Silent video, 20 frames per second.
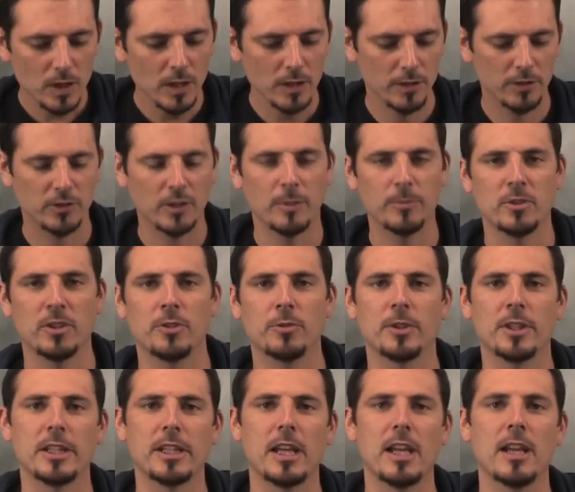This comes in
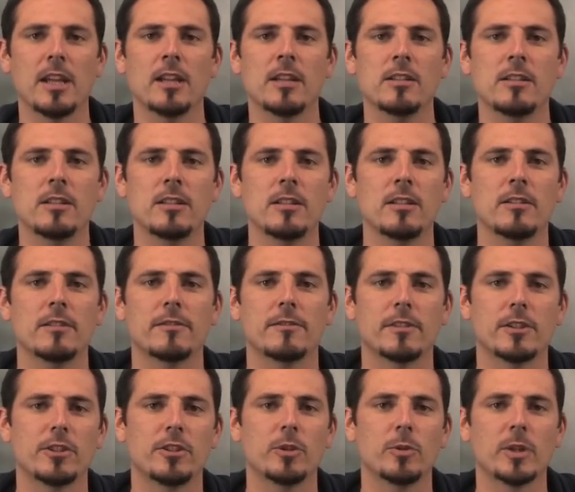really handy
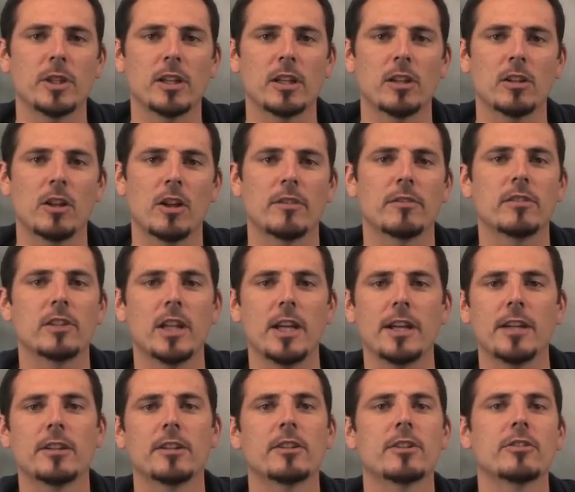for doing a lot of
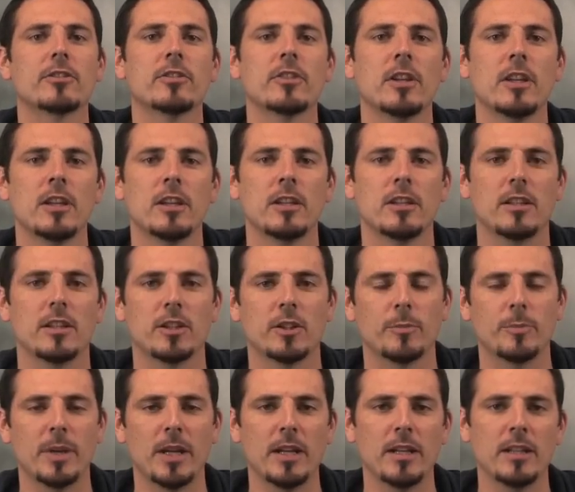layers in
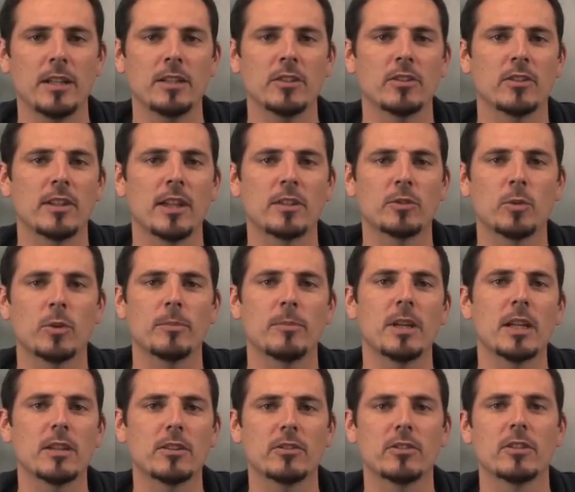your paintings, and that's what
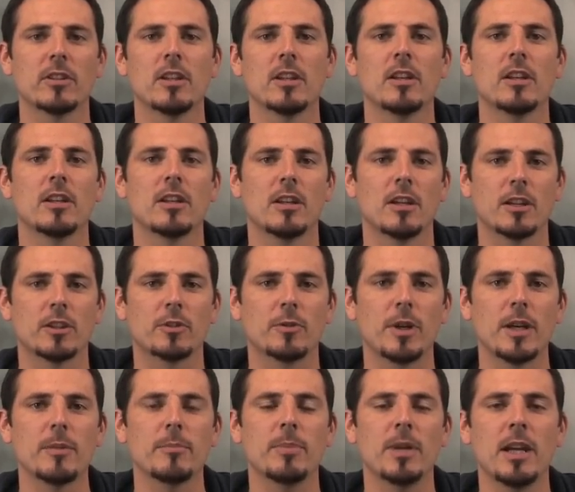makes a
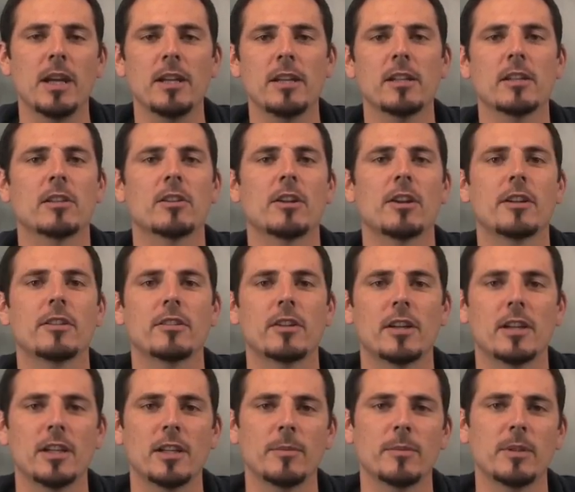great painting a lot of
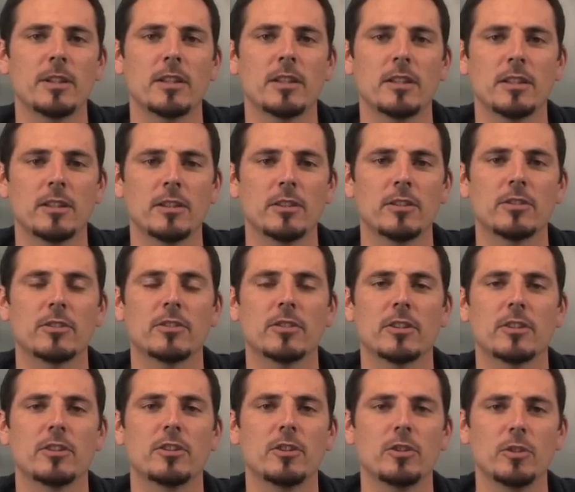time, is
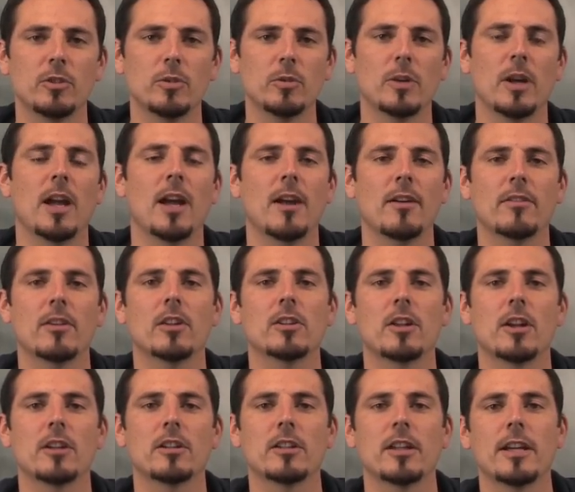to have a
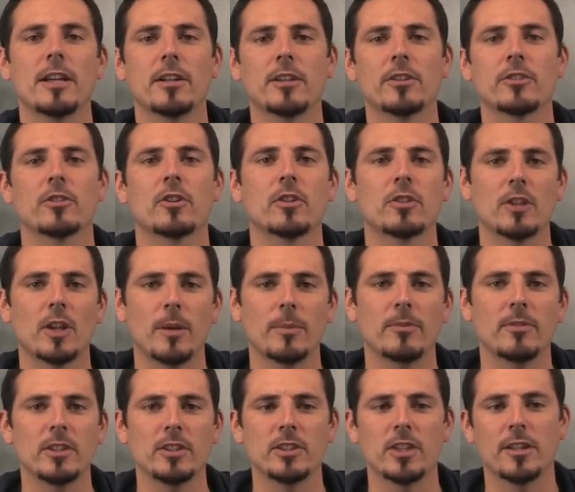lot of layers on
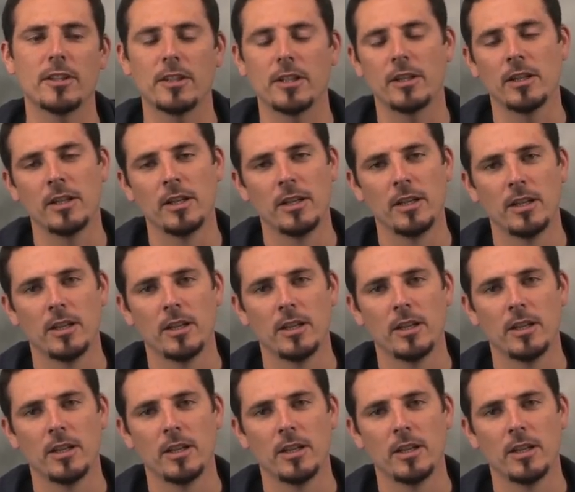top of each other.